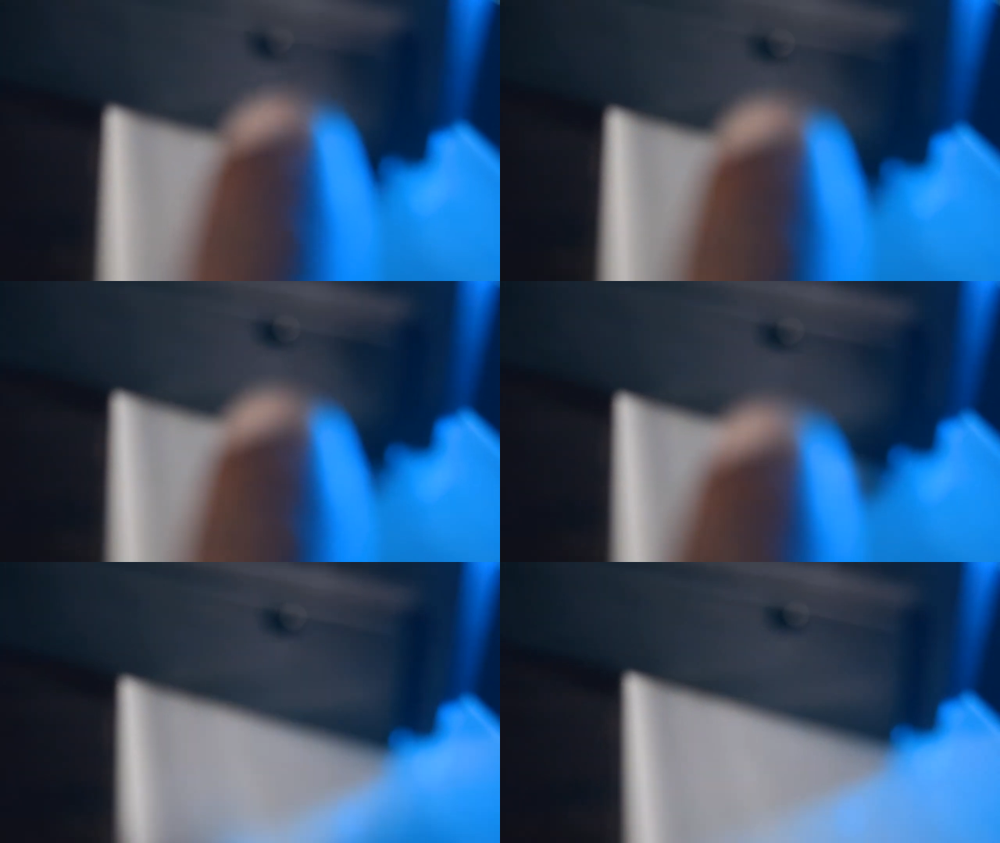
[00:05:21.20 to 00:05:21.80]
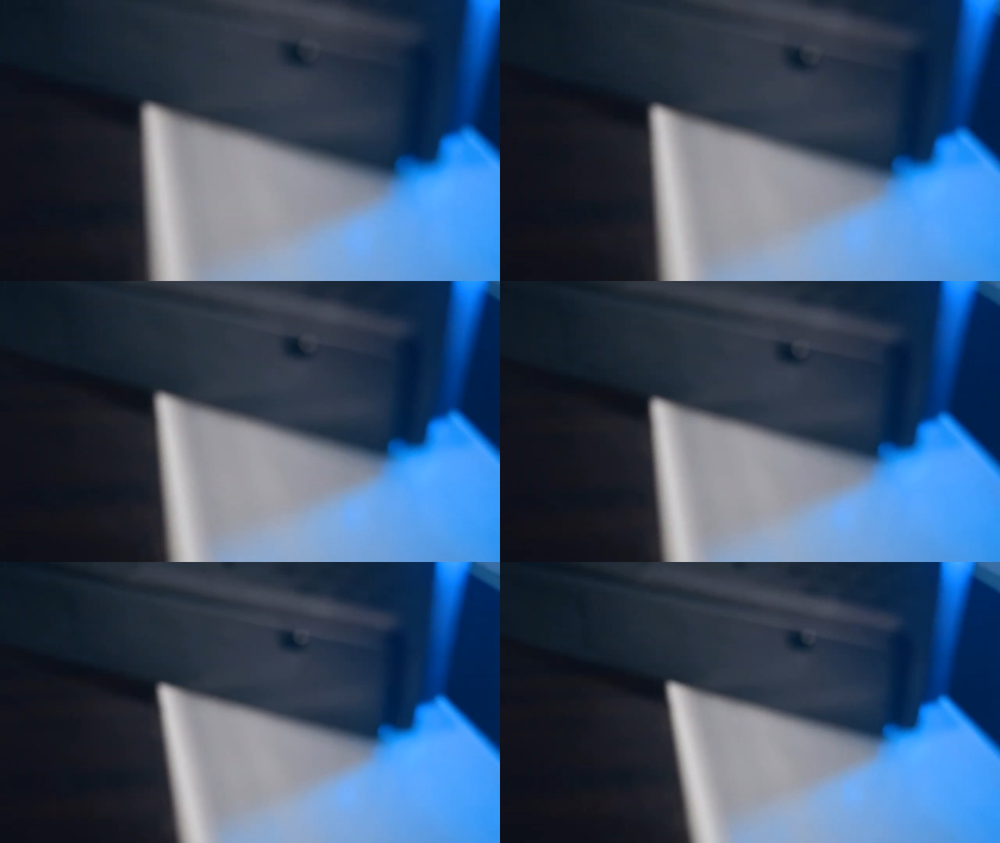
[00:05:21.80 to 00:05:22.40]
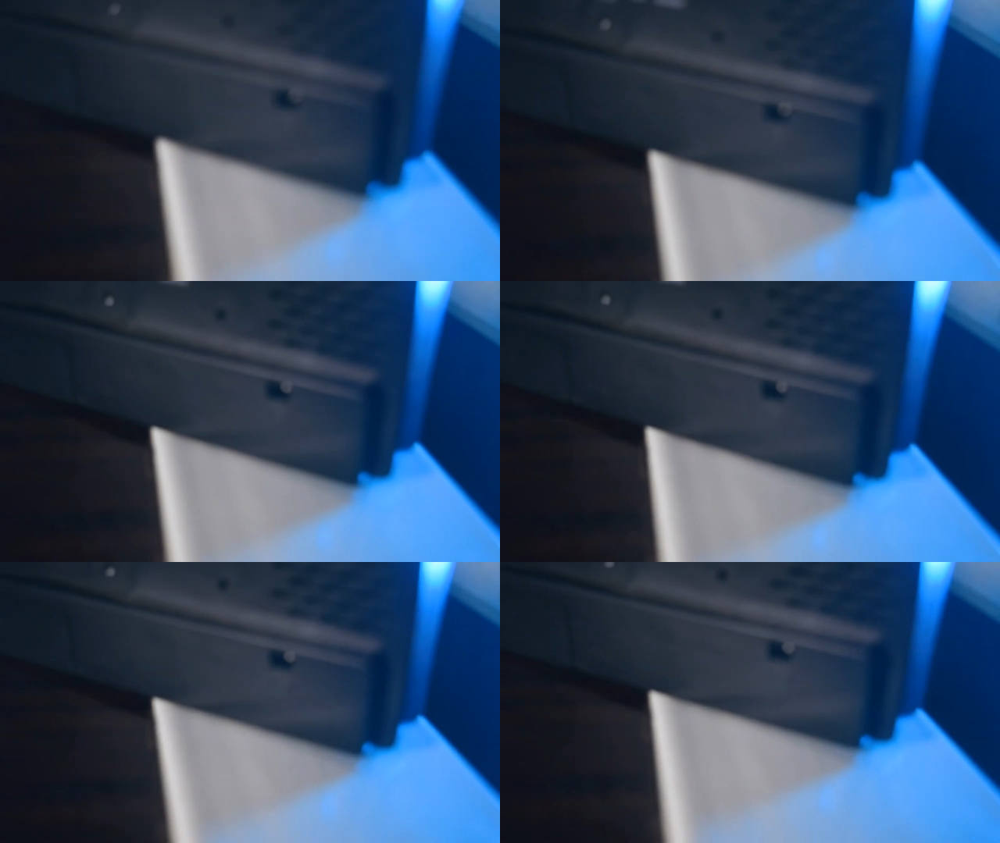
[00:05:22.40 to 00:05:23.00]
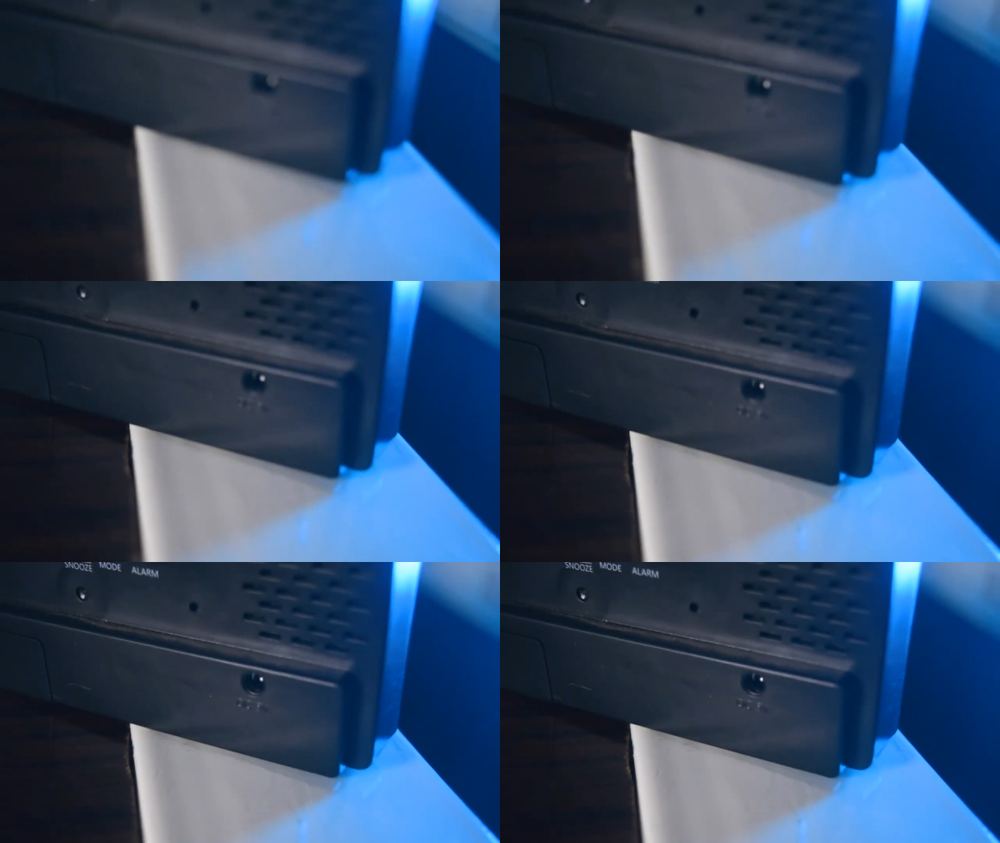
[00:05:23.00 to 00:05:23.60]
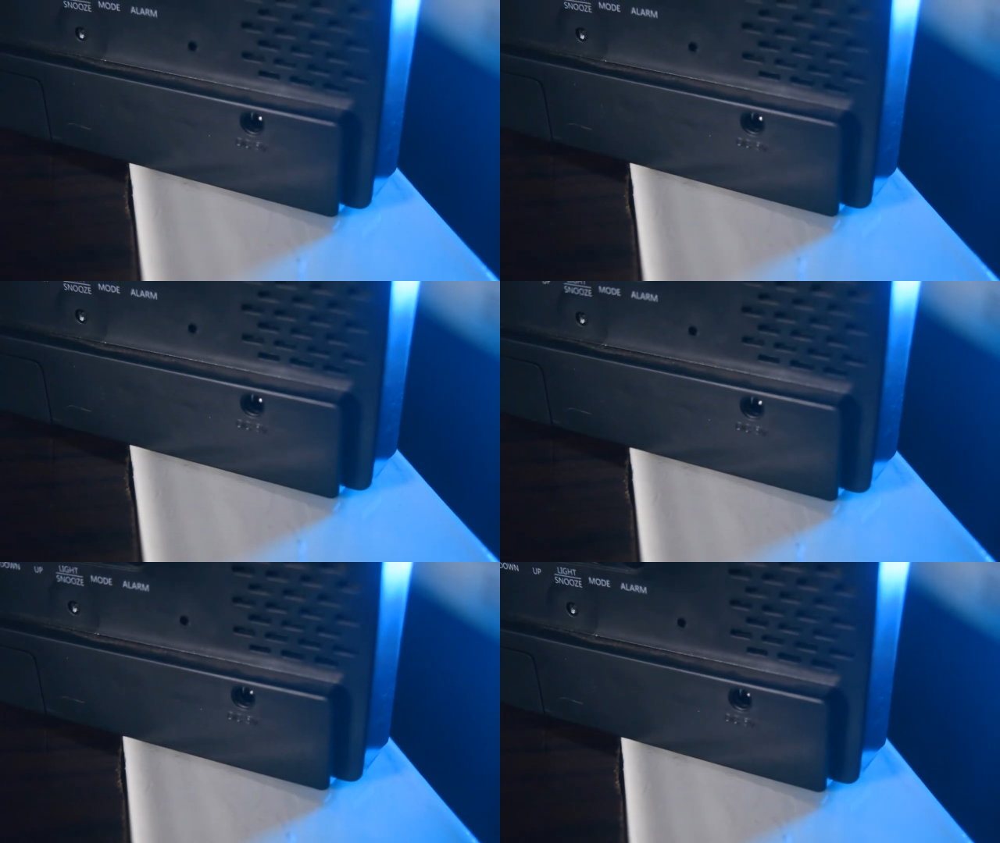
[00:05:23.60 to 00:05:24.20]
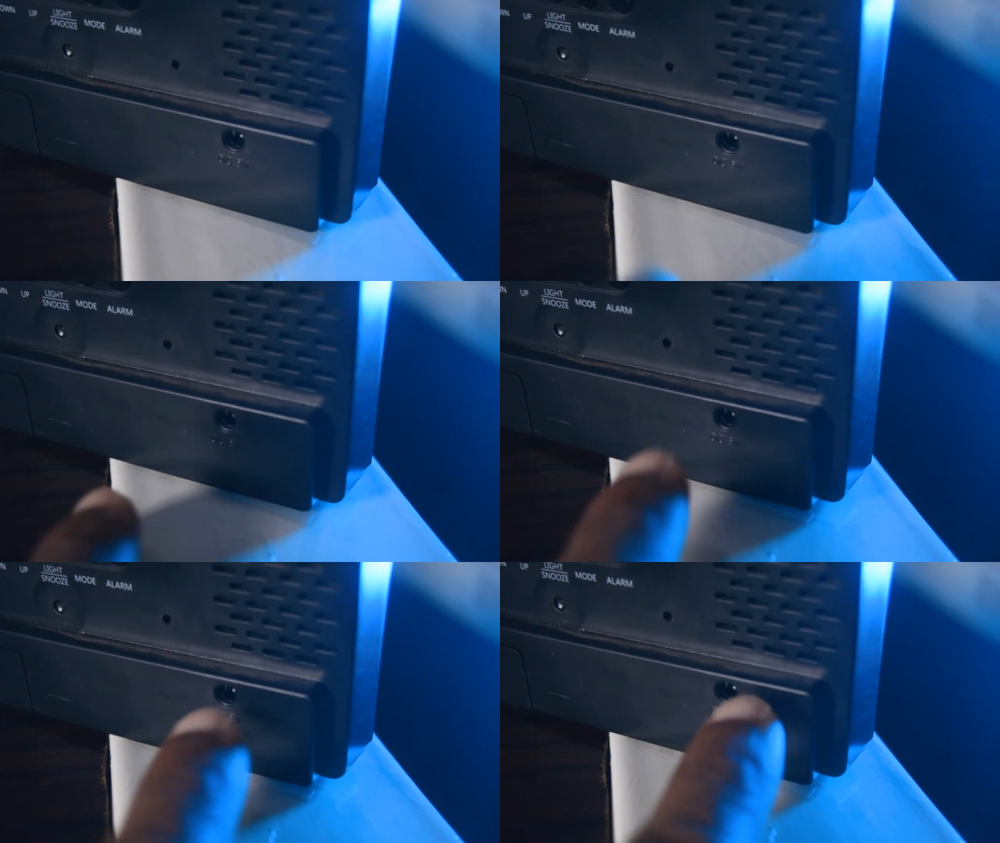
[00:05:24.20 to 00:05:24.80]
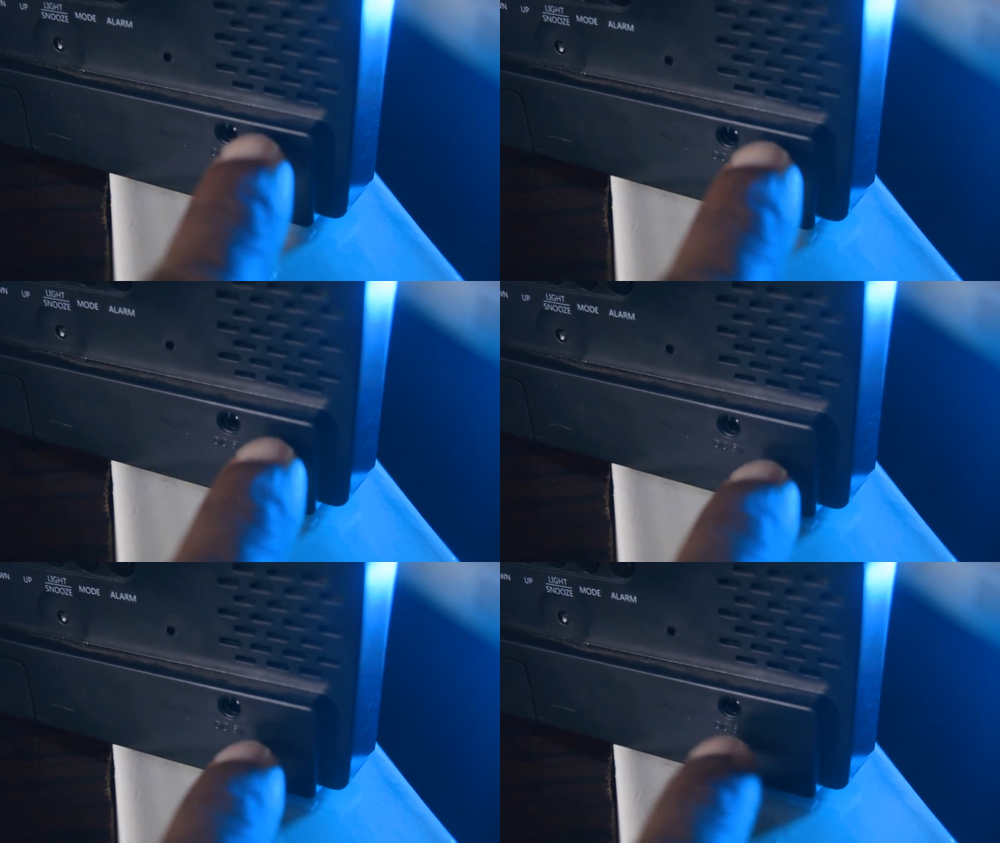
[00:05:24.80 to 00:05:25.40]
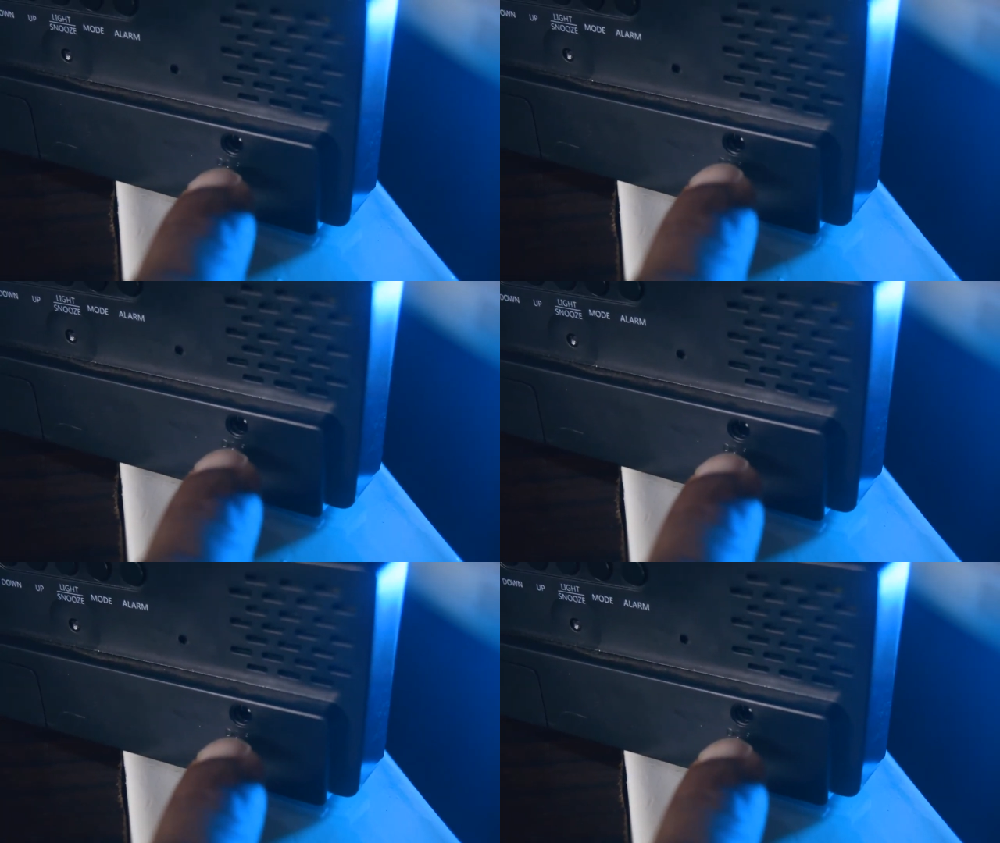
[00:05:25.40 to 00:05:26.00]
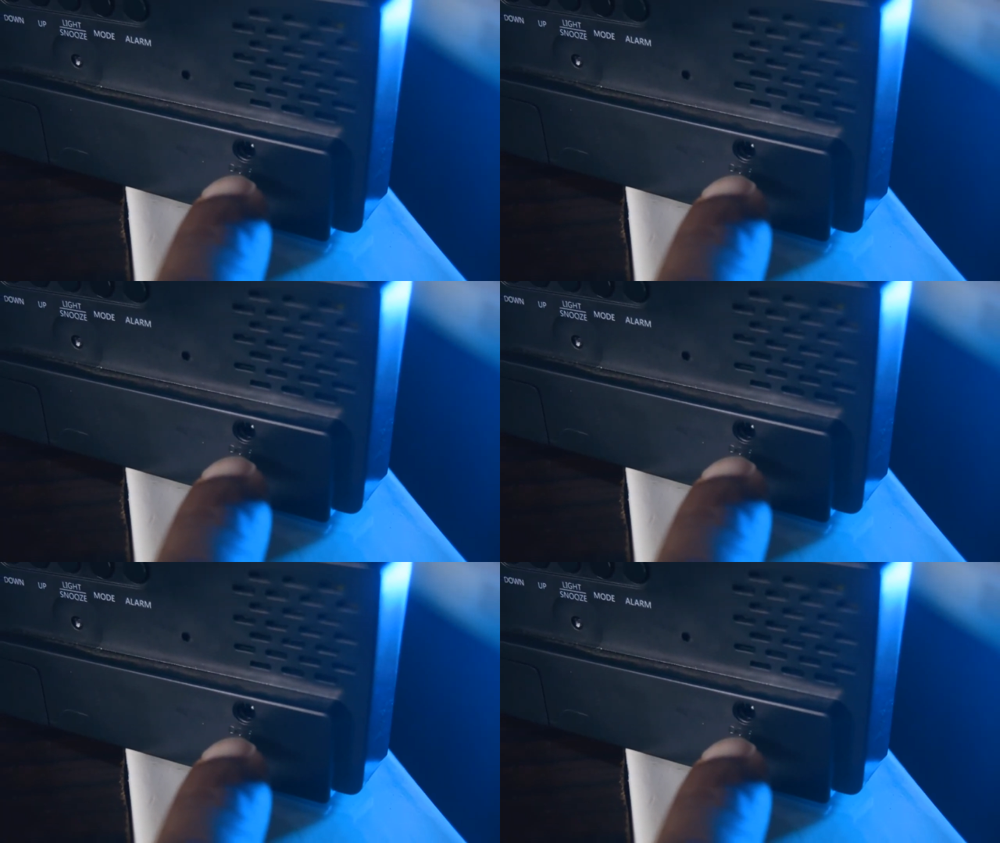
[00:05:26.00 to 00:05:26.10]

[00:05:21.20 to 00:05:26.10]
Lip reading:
[unreadable: no face in view]